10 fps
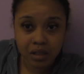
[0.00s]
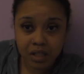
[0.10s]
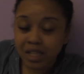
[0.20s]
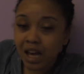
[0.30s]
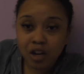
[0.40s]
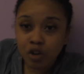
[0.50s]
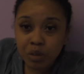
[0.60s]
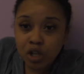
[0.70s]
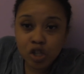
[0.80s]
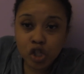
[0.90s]
It's not going to
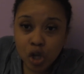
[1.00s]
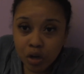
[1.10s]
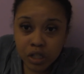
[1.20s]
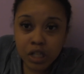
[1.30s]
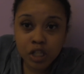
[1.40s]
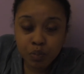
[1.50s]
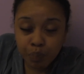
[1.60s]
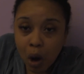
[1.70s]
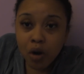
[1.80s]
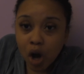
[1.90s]
be your journey. It's
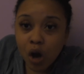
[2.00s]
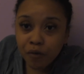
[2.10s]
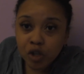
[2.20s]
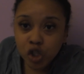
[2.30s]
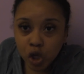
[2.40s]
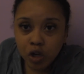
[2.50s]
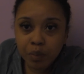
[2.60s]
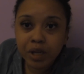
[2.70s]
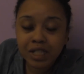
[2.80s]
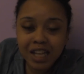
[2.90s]
part of your journey,
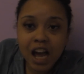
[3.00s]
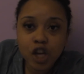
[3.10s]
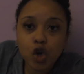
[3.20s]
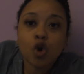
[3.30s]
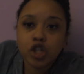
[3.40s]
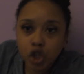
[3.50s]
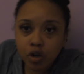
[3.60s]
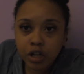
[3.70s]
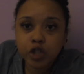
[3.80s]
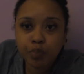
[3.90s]
but it's not your
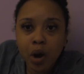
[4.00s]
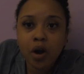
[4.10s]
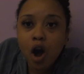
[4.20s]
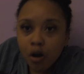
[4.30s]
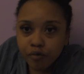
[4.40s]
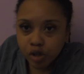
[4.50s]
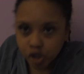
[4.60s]
journey. It's part of your